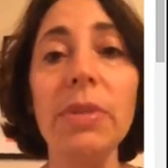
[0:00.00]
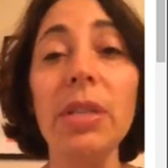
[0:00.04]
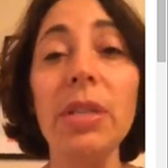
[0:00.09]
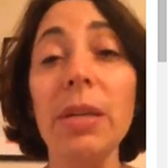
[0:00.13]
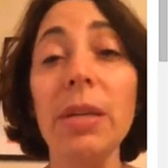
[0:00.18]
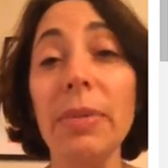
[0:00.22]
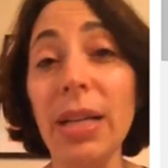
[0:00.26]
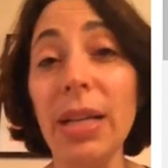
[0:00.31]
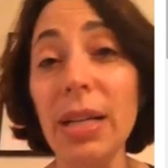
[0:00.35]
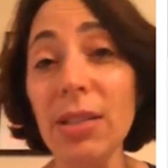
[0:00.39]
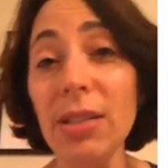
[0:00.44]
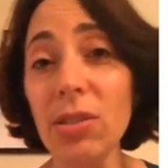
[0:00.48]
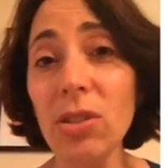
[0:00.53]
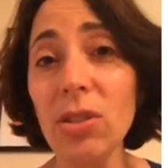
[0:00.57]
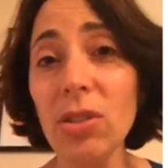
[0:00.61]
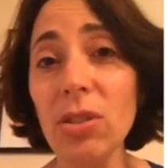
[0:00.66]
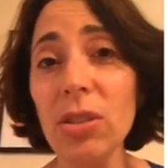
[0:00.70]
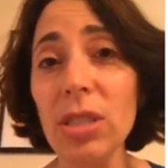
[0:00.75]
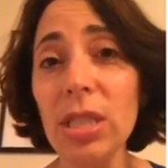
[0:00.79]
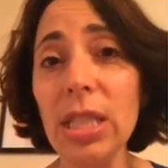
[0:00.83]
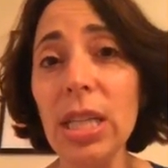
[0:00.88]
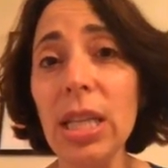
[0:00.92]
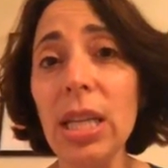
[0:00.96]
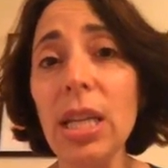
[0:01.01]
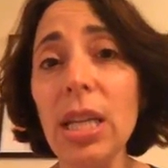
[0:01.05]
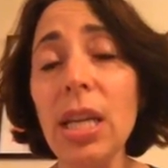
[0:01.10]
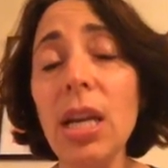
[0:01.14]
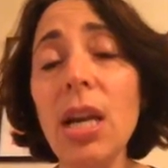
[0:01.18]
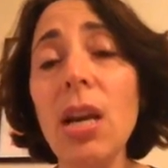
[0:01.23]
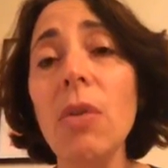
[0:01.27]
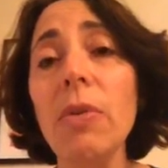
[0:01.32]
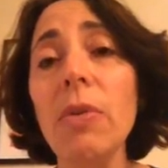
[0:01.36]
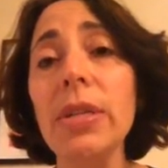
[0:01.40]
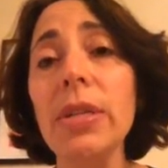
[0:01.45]
We talked about uncertainty.
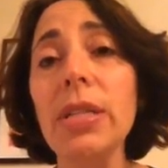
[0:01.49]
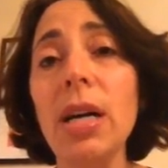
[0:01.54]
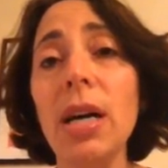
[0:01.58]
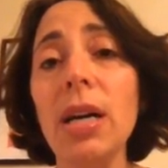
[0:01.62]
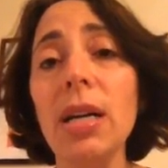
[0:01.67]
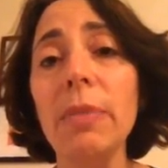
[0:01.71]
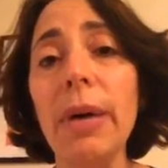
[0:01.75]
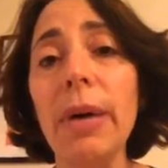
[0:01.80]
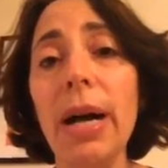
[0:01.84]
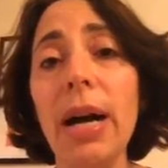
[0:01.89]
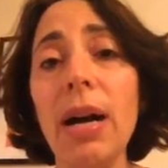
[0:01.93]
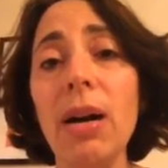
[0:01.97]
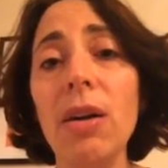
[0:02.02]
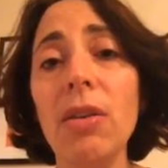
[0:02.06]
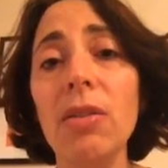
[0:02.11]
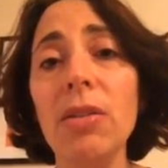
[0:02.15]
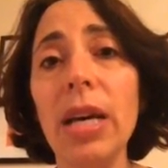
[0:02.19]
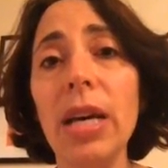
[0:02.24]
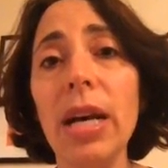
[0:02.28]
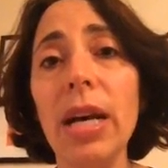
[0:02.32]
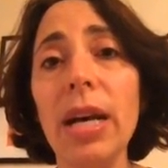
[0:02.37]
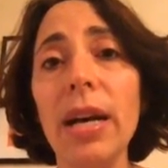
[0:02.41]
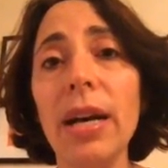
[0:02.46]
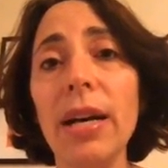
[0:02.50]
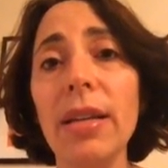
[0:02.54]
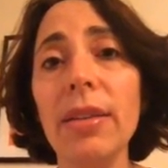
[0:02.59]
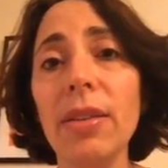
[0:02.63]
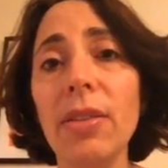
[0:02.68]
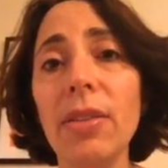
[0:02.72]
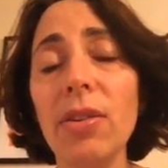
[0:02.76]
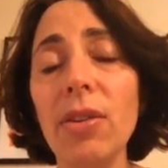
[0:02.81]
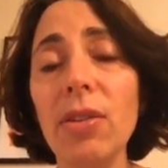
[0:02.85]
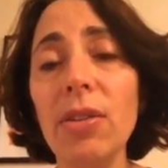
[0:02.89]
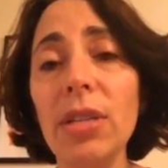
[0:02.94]
We talk about
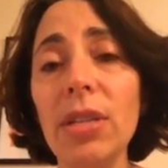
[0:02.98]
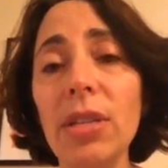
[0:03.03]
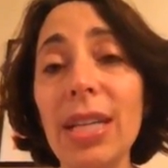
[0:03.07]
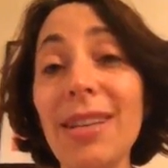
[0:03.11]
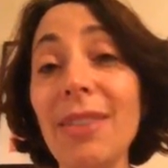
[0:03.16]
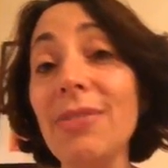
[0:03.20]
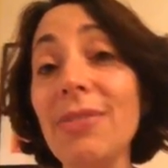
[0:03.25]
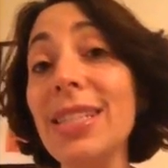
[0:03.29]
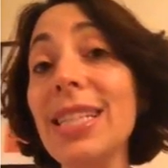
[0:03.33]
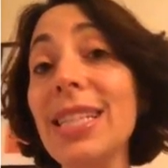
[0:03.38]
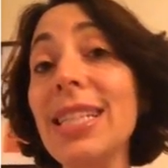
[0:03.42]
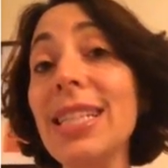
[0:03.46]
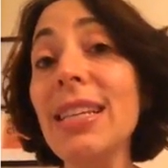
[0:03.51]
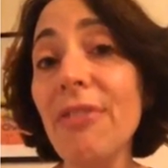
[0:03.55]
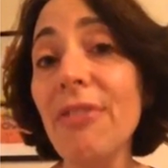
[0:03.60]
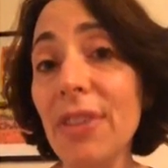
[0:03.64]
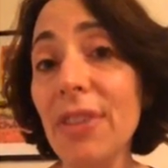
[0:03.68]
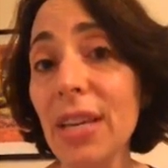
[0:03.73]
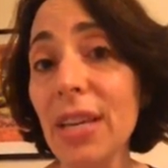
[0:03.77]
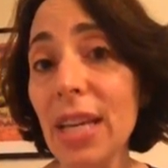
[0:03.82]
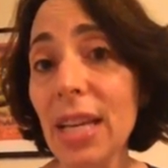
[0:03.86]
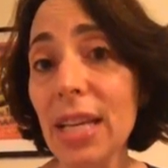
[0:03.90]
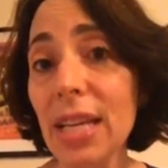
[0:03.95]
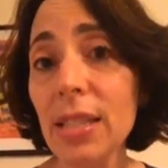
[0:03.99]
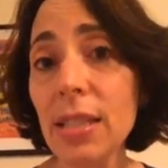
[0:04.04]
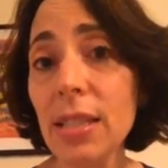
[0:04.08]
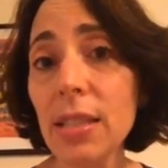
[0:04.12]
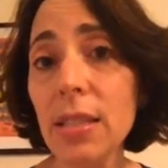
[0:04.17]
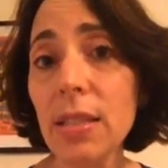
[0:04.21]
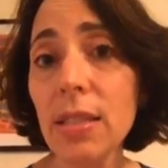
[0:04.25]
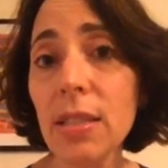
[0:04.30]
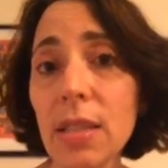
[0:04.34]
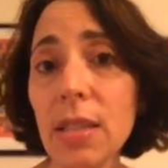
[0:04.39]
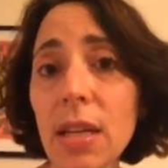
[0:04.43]
the 3rd need of
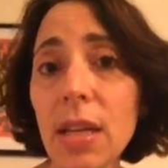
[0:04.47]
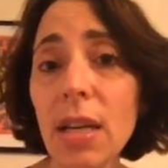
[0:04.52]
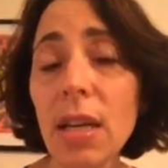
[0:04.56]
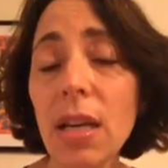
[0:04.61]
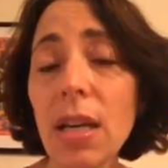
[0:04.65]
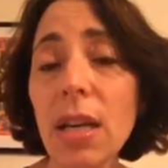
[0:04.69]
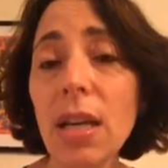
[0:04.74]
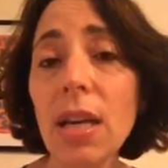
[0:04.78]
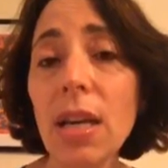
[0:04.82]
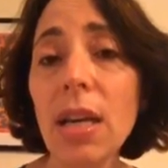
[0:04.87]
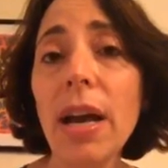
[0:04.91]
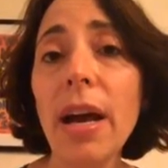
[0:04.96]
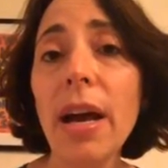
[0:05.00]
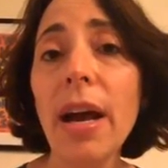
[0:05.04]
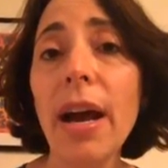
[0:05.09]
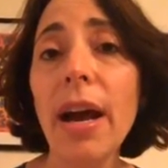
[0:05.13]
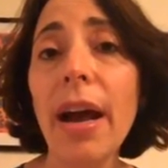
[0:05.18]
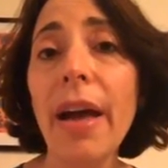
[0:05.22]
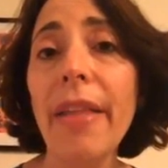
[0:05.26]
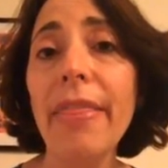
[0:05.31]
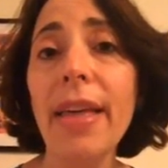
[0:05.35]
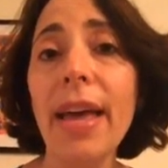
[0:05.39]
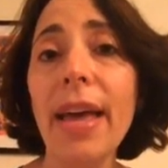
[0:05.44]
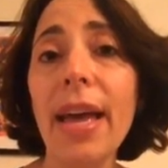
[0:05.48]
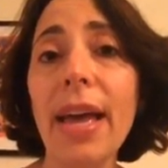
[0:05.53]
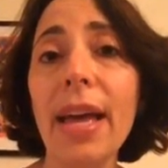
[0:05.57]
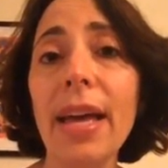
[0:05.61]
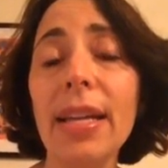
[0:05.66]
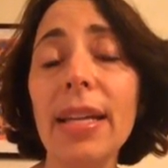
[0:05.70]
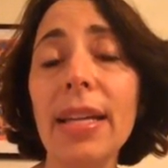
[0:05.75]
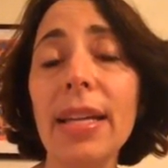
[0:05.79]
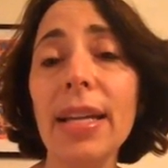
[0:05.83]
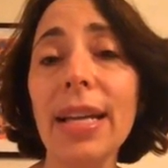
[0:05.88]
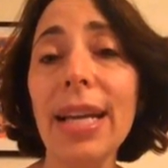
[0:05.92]
significance, and
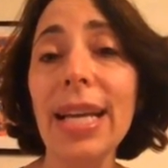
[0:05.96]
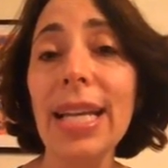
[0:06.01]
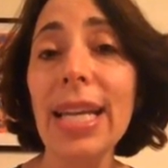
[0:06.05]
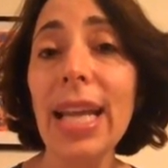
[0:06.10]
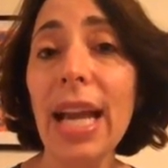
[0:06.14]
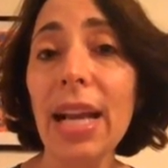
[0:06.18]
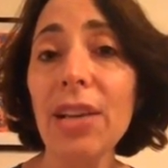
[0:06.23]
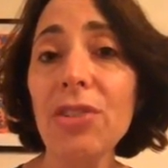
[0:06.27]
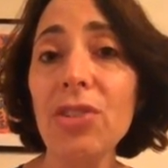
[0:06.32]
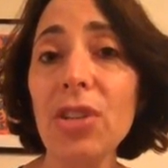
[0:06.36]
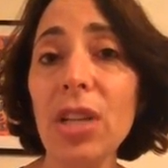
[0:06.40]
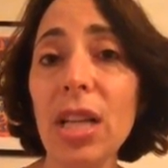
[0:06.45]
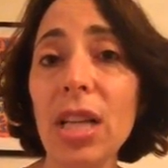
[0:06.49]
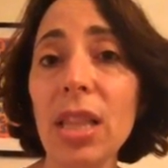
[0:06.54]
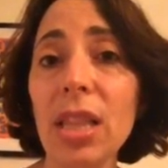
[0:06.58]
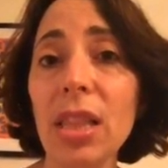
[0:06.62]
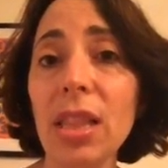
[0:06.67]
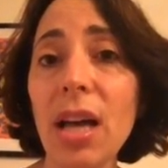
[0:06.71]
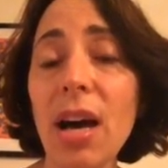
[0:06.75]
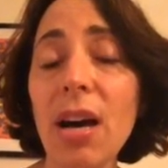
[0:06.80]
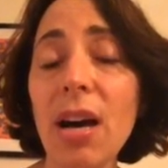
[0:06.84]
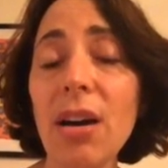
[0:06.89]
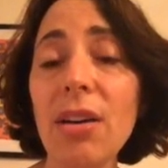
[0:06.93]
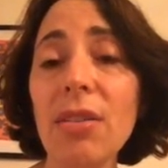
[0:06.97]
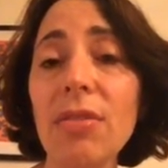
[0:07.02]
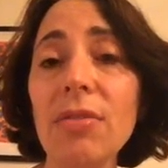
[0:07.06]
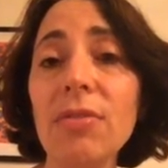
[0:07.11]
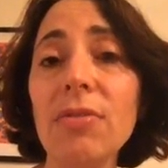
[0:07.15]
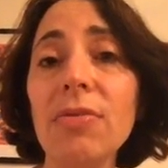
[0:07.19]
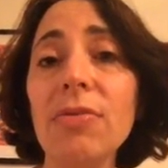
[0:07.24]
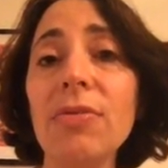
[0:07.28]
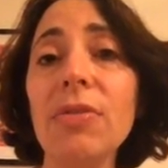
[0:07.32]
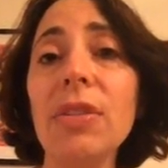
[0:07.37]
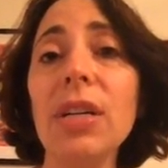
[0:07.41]
then connection and
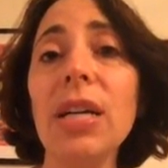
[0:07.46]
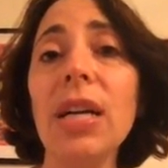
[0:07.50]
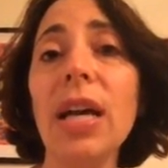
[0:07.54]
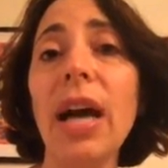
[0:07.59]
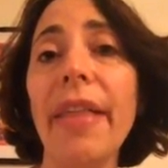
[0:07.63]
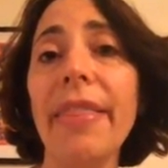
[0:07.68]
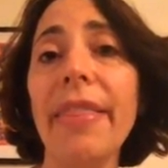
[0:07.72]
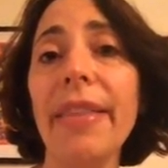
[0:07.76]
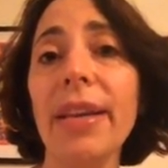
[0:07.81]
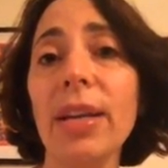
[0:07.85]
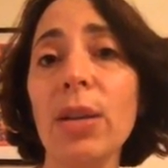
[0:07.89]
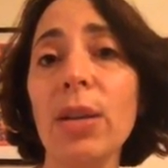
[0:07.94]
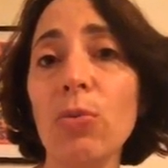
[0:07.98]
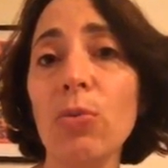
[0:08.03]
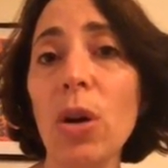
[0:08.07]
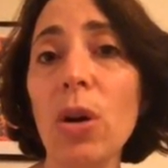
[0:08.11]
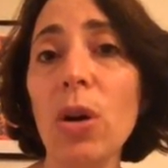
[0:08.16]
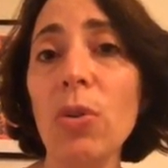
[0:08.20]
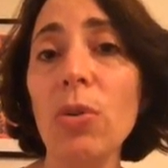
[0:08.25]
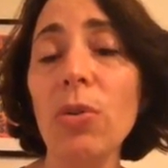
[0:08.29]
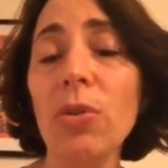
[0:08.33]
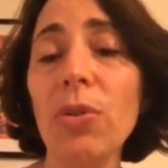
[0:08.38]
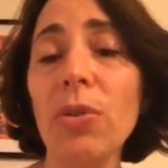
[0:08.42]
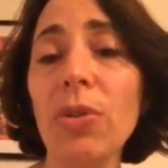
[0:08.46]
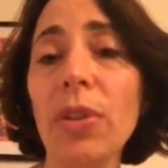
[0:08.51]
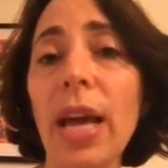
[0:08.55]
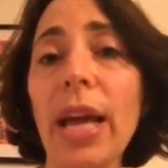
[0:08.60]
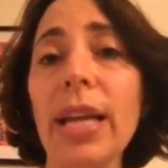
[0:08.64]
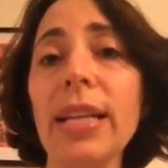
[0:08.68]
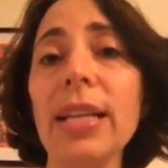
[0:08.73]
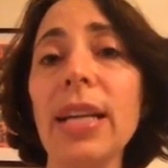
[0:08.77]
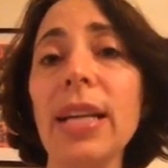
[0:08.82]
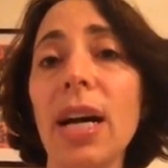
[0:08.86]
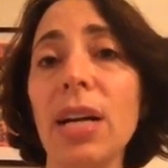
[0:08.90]
love, and then growth
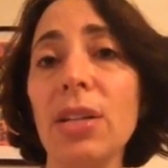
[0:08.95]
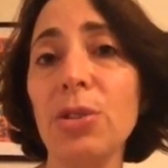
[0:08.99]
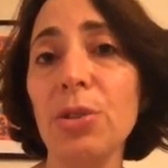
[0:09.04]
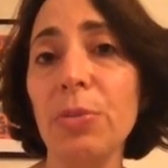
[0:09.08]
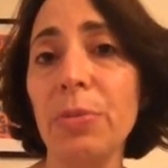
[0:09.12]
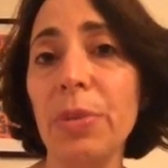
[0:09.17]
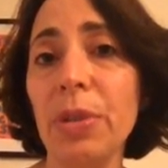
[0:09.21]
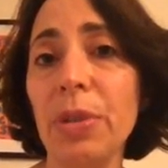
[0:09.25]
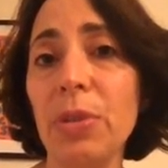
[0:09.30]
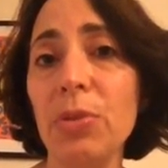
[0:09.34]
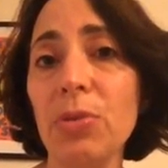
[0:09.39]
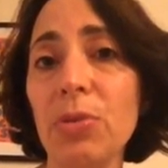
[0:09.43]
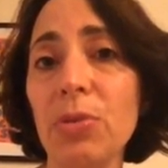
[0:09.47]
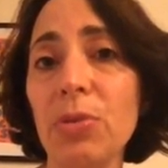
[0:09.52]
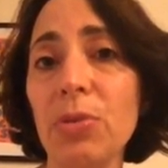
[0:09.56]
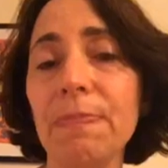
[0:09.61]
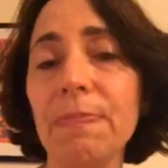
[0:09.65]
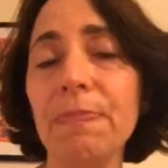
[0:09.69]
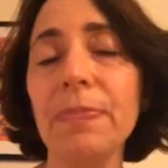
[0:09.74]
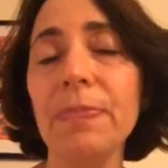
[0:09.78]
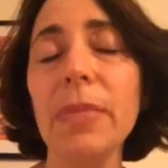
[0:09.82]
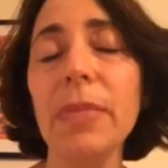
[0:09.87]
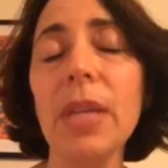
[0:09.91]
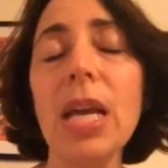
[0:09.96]
and contribution.